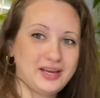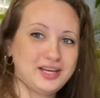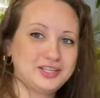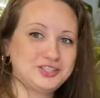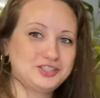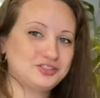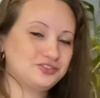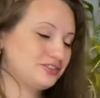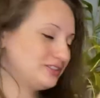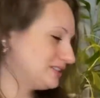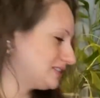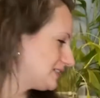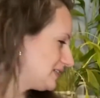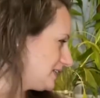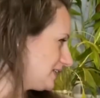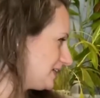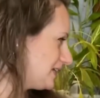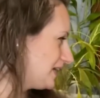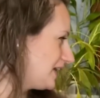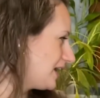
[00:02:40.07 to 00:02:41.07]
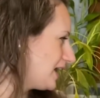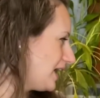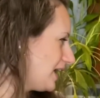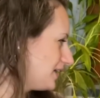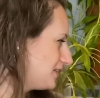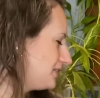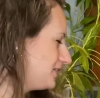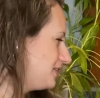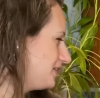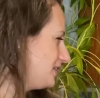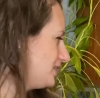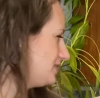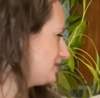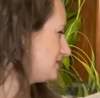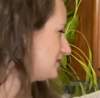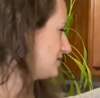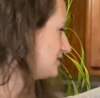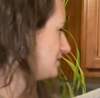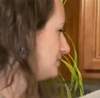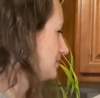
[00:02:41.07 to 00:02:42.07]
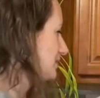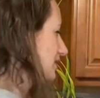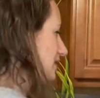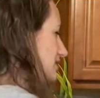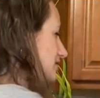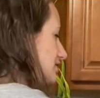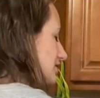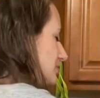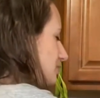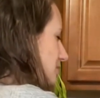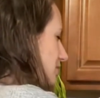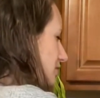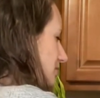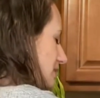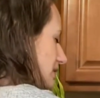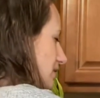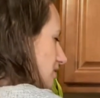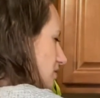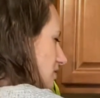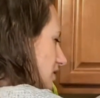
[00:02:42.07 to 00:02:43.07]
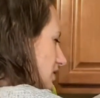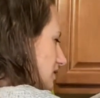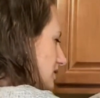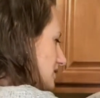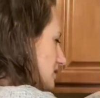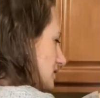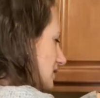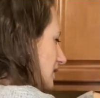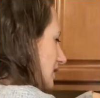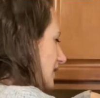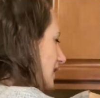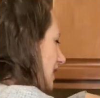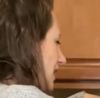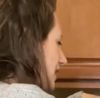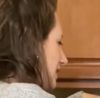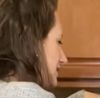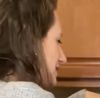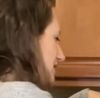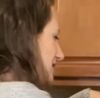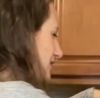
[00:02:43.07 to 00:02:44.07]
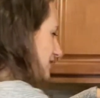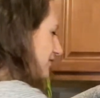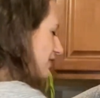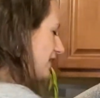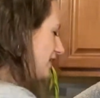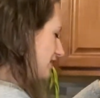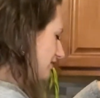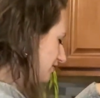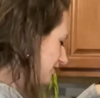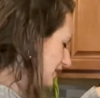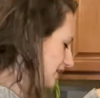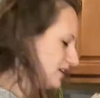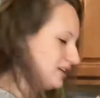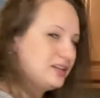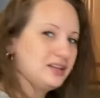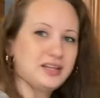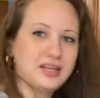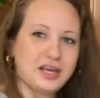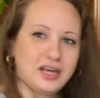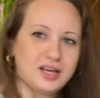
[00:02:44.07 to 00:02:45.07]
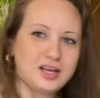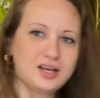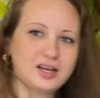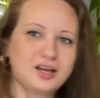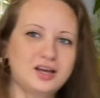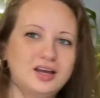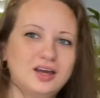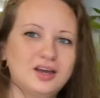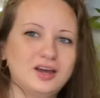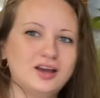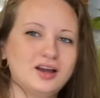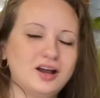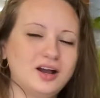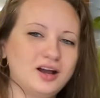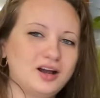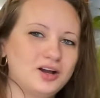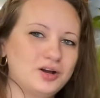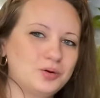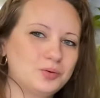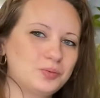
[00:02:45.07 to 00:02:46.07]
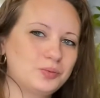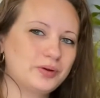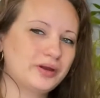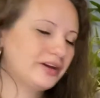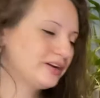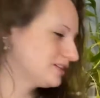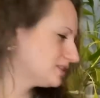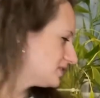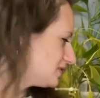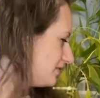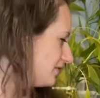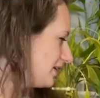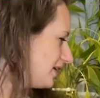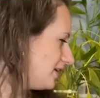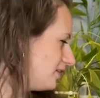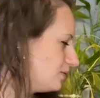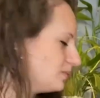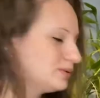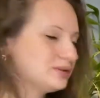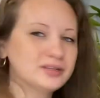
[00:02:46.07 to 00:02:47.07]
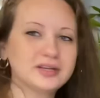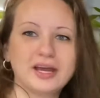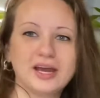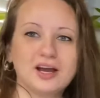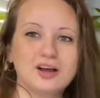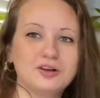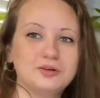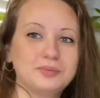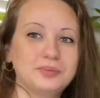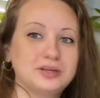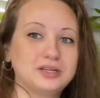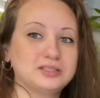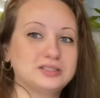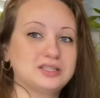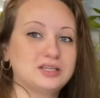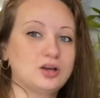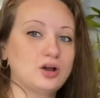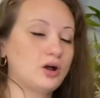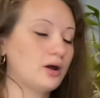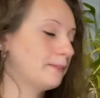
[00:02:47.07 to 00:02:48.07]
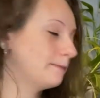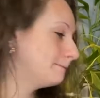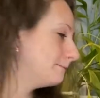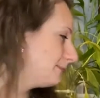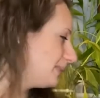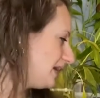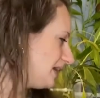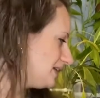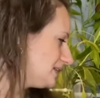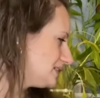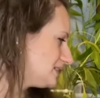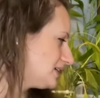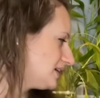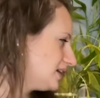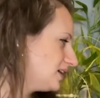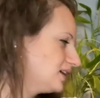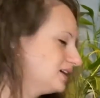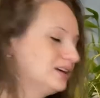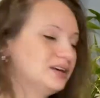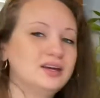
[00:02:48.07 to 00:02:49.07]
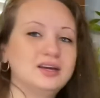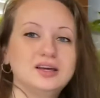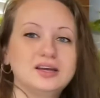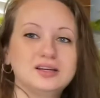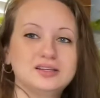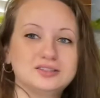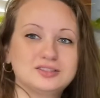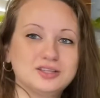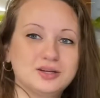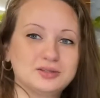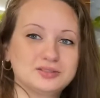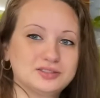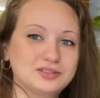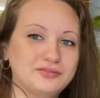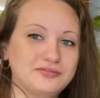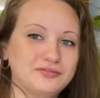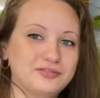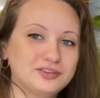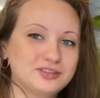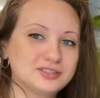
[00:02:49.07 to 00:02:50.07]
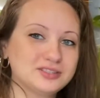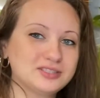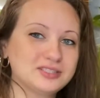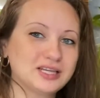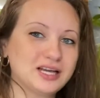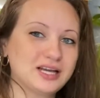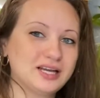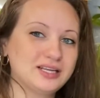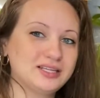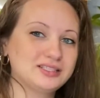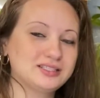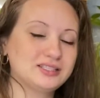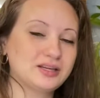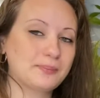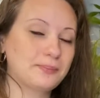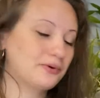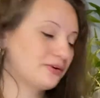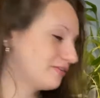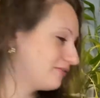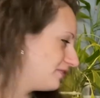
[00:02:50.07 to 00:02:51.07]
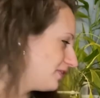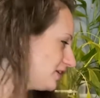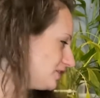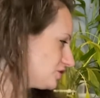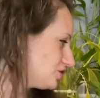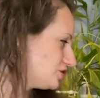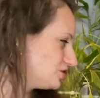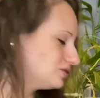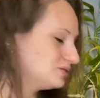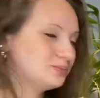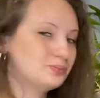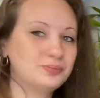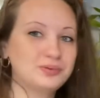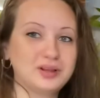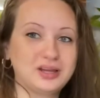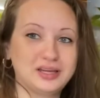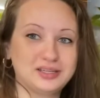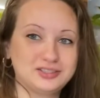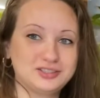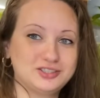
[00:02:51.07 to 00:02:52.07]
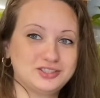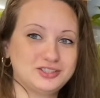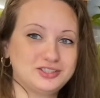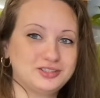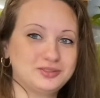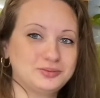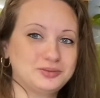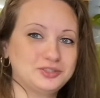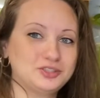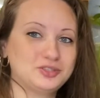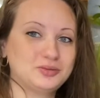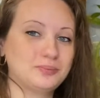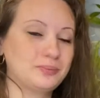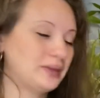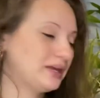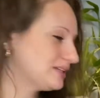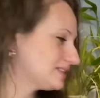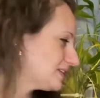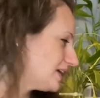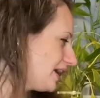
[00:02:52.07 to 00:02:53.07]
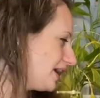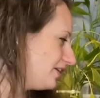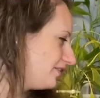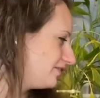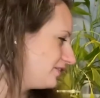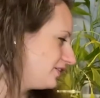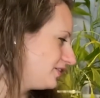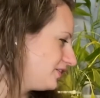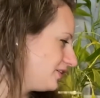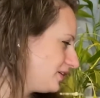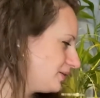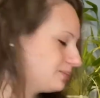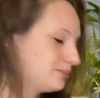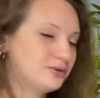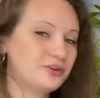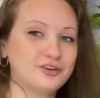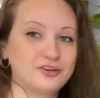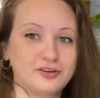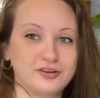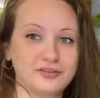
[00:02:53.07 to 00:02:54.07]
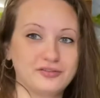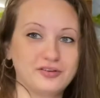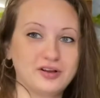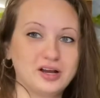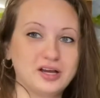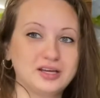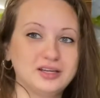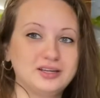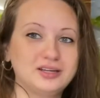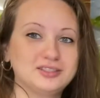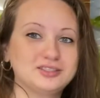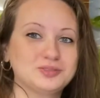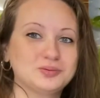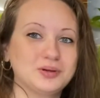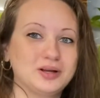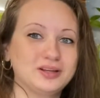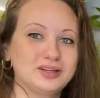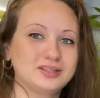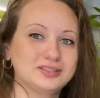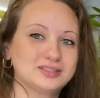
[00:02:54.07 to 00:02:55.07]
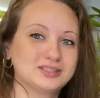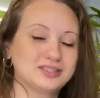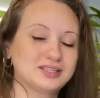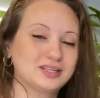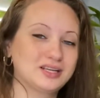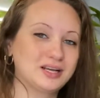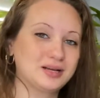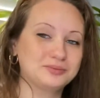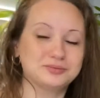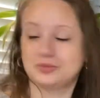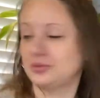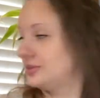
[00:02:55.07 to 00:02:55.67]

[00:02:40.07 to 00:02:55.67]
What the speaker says: just recently got this blender in one of my hauls. I'll see if I can find a link where it's available now, but it's amazing. So it's a full-size professional blender, which makes everything purified, as well as comes